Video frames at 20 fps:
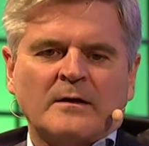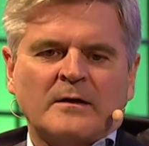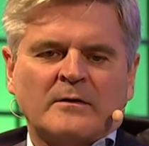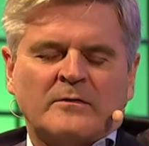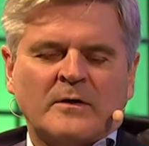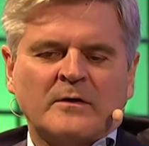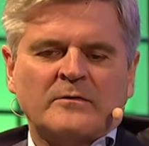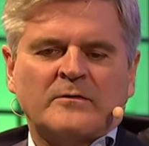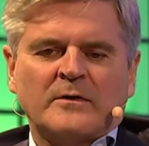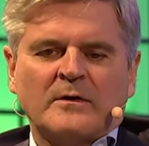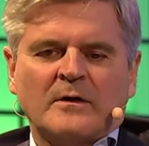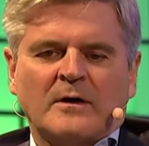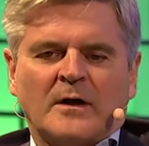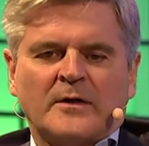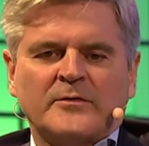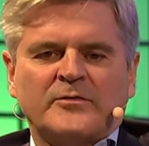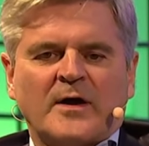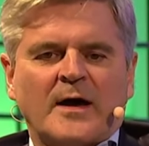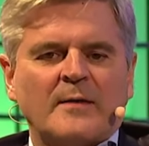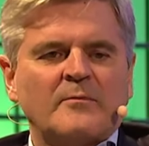essentially all
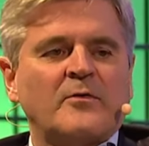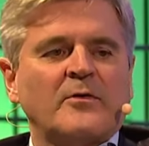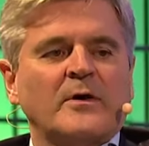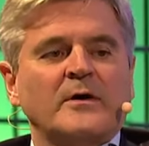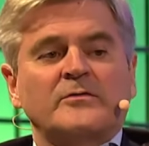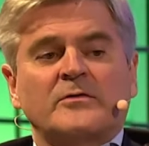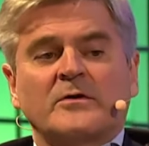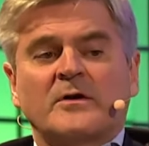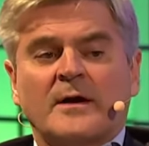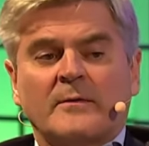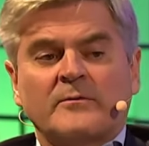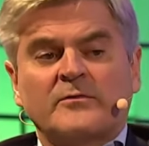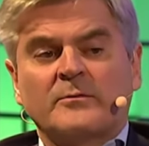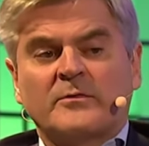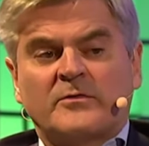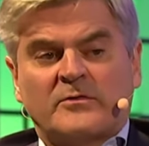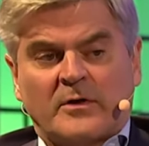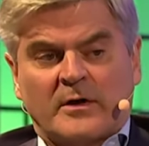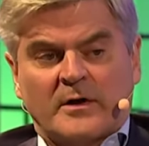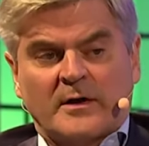job creation comes from
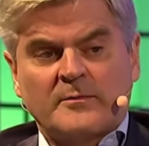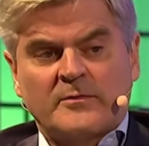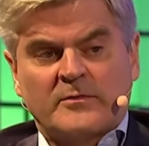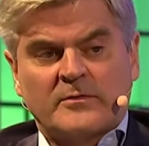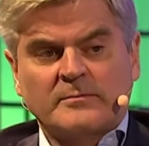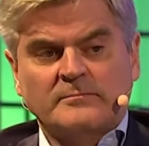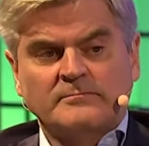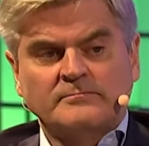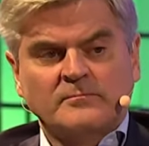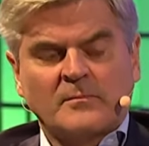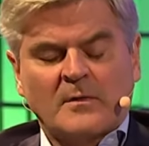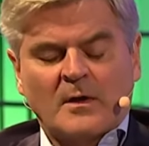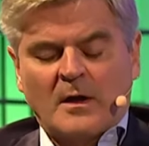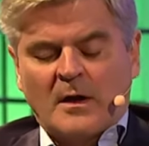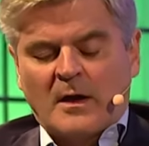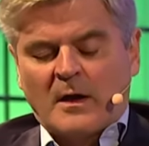startups. Right.